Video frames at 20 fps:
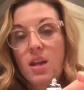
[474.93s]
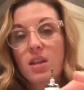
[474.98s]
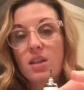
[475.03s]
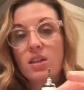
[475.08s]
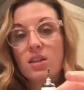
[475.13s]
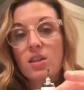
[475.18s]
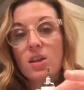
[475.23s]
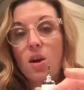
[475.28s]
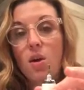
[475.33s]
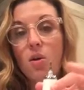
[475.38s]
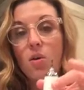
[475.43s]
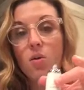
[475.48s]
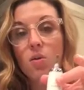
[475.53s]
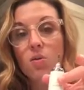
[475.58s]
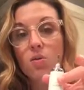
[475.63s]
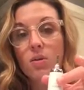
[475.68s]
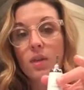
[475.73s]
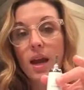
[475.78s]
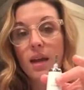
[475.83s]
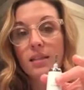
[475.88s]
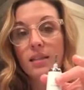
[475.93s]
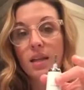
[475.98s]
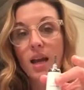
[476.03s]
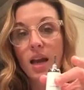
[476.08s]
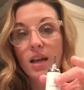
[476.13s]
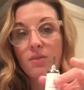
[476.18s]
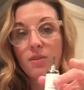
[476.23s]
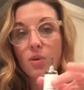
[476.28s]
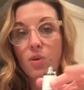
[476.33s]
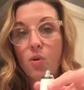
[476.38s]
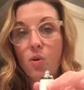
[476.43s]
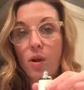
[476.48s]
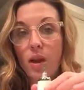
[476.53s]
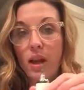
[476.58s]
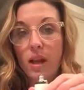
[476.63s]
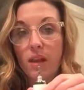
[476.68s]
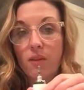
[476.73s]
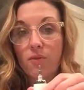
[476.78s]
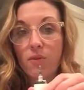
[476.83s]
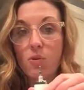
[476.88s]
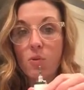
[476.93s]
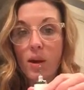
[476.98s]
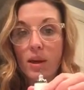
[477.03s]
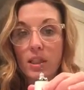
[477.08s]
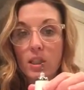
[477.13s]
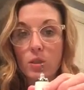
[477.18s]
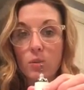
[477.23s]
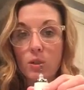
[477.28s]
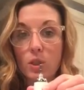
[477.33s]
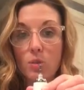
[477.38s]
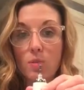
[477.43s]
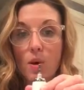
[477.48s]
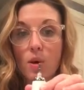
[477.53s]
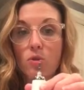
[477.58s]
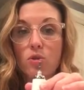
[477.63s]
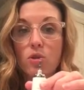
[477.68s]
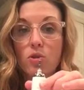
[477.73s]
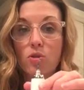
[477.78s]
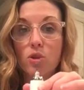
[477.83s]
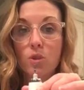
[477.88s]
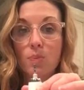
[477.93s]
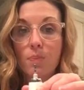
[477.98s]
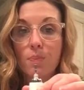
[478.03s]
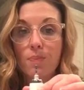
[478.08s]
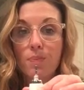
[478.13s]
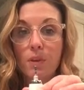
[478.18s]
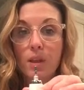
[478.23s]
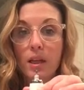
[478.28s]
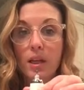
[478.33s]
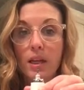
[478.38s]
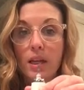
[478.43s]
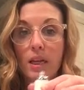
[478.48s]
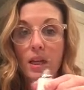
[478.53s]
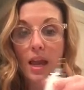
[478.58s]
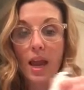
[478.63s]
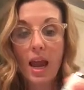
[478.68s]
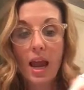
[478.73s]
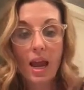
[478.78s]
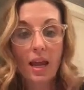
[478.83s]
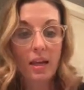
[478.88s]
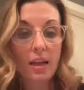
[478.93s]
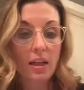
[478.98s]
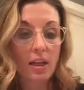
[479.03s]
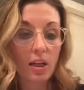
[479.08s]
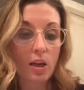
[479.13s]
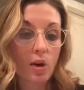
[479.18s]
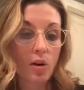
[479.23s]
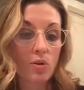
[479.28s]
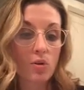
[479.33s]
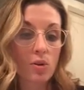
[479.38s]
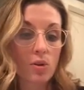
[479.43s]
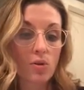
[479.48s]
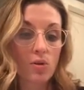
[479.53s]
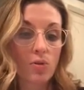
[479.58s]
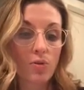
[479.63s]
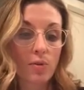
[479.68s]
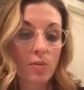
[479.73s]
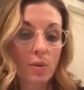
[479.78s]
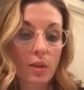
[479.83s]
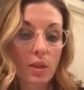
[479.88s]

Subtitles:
So that's kind of annoying. If you want to switch modes, you just click it again and it goes through from